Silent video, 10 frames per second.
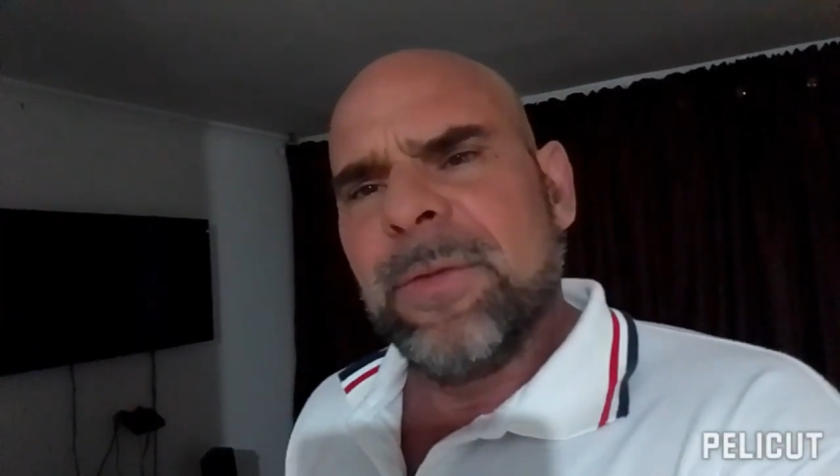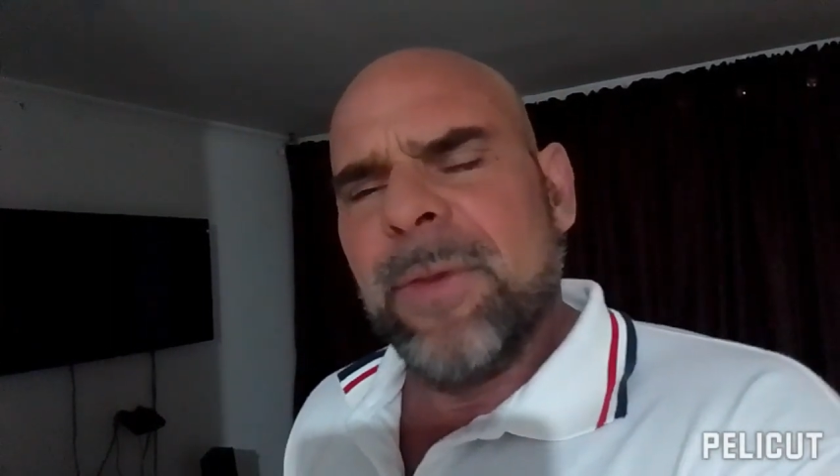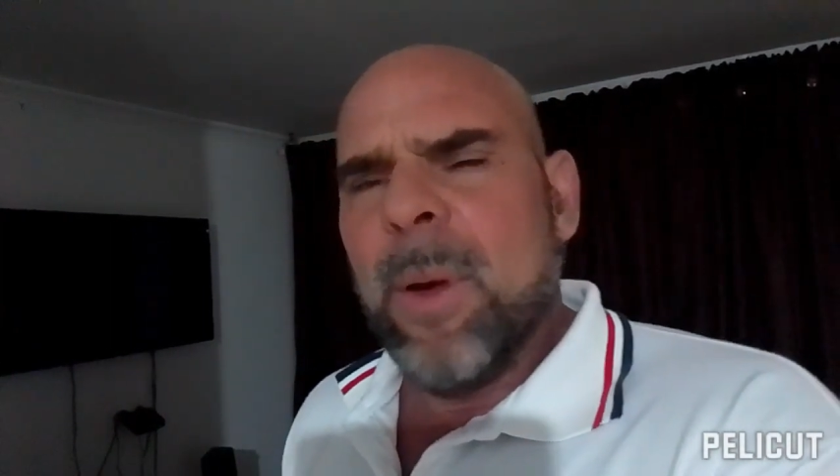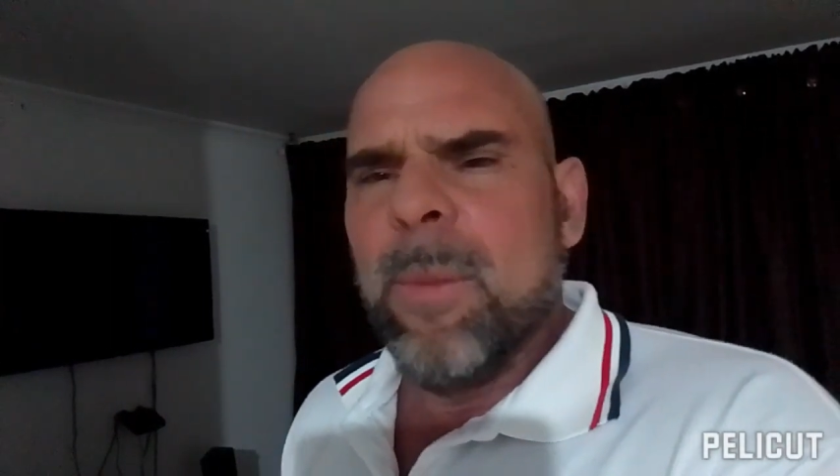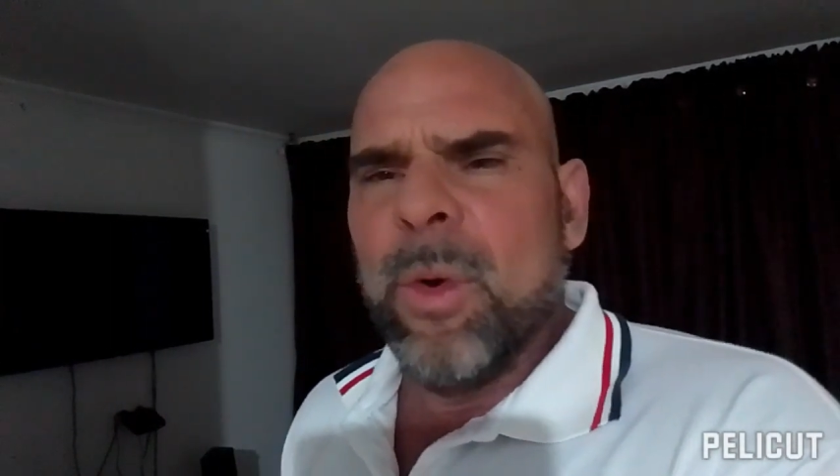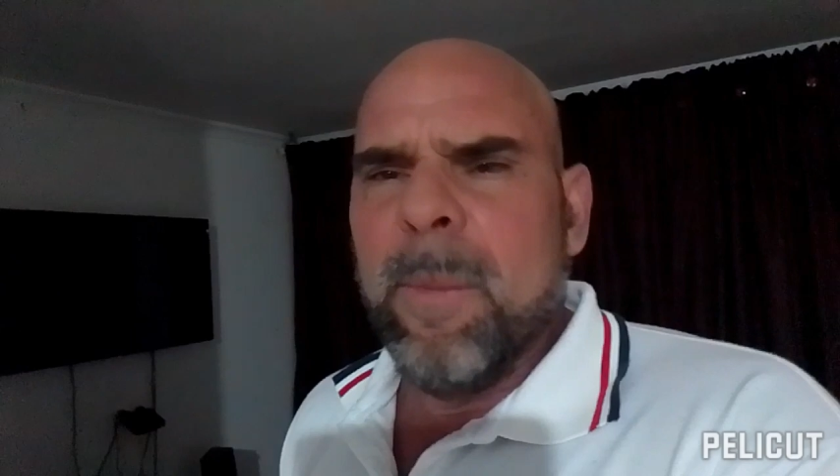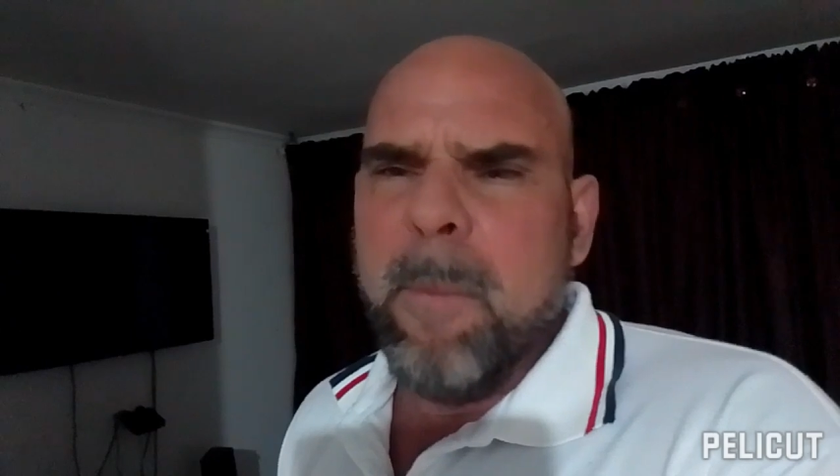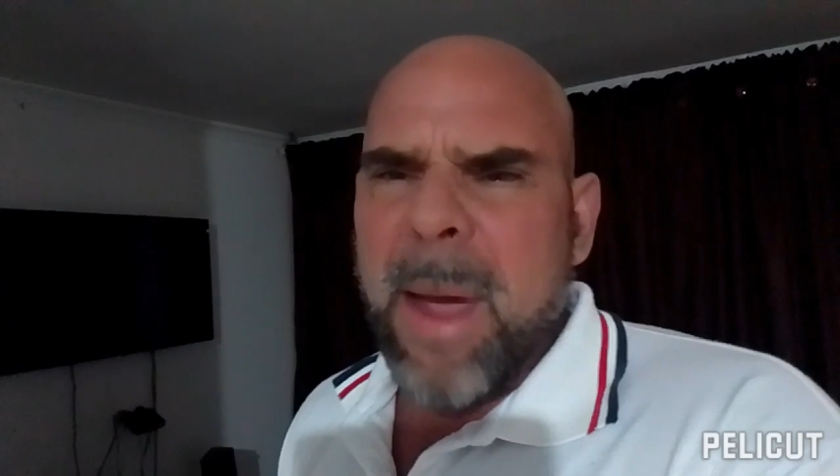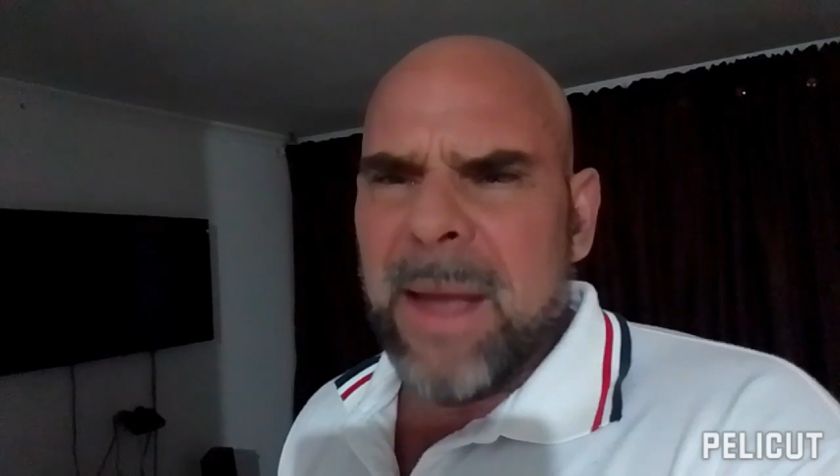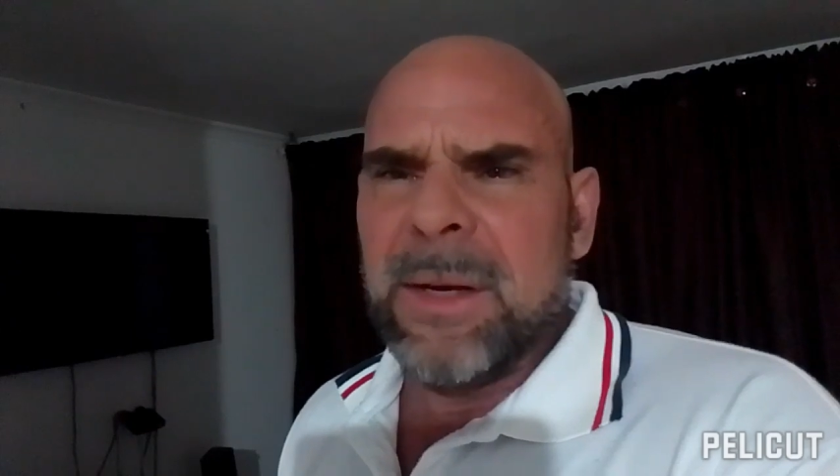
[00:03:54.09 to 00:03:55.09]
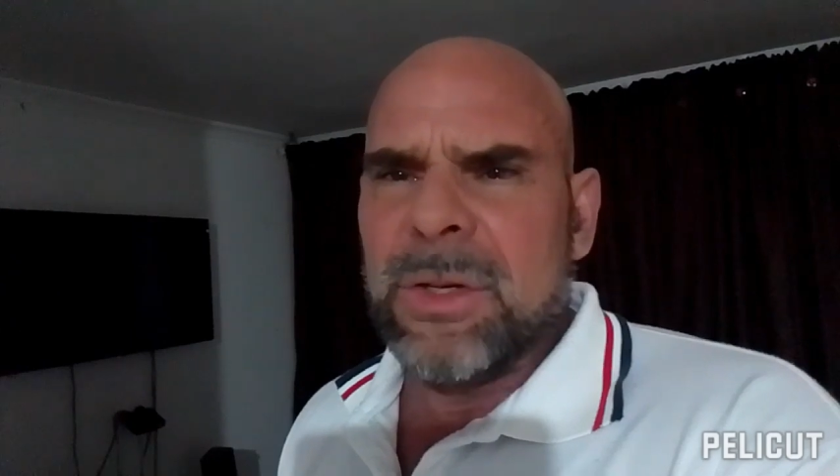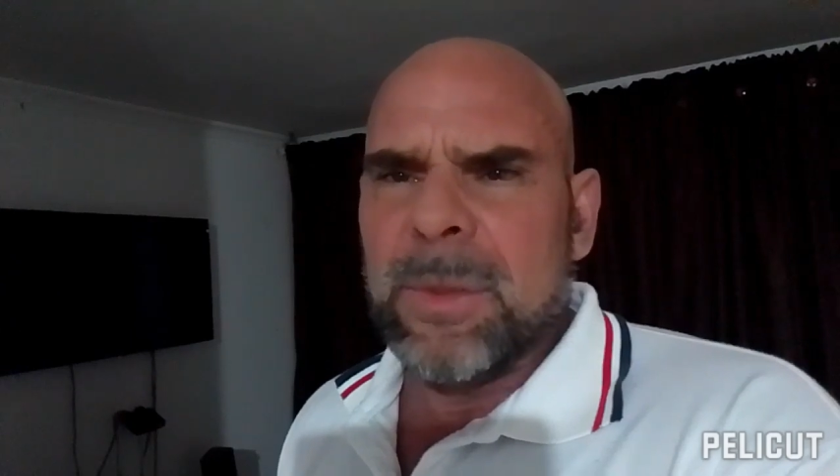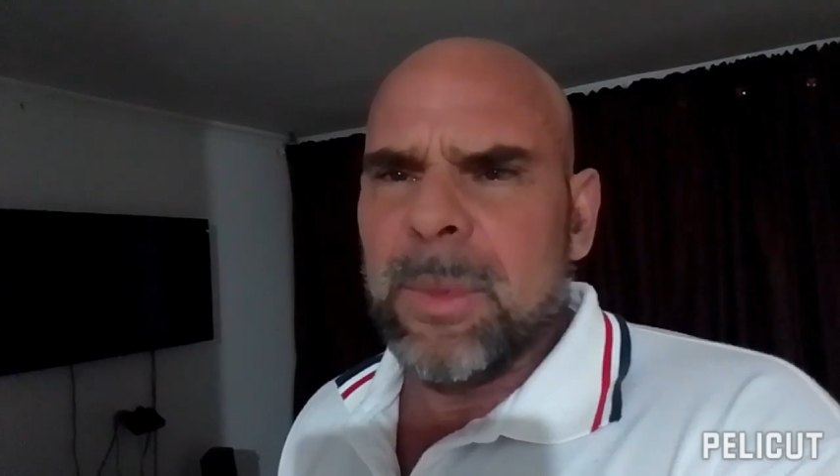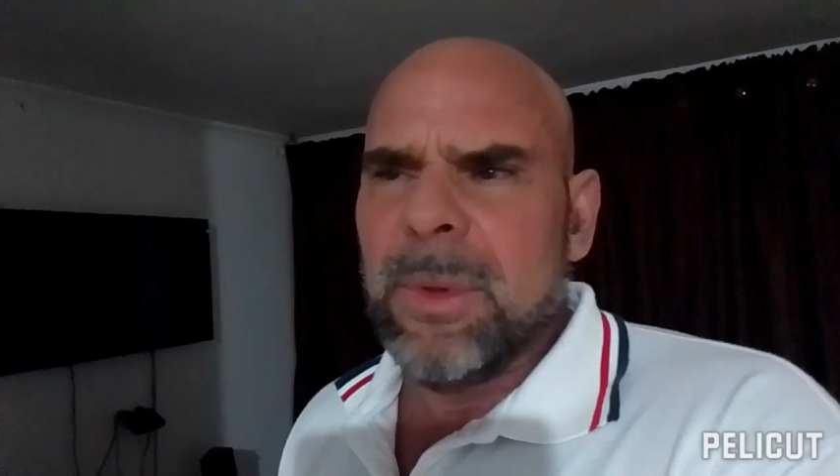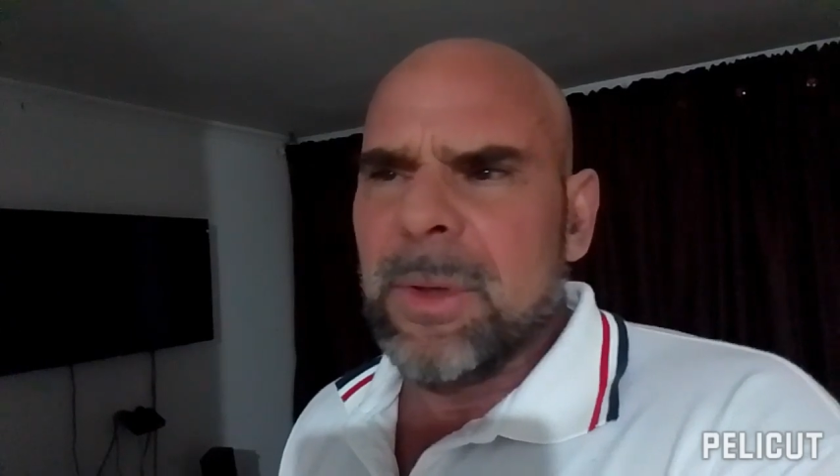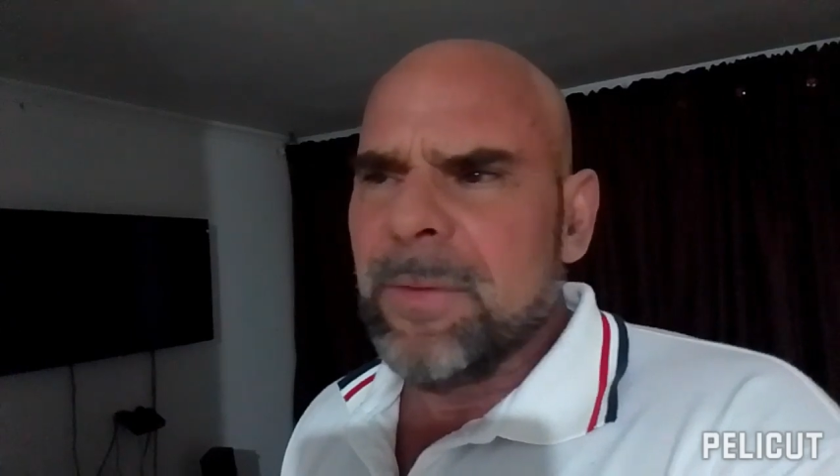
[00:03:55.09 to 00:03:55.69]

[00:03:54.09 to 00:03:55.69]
felt more manageable.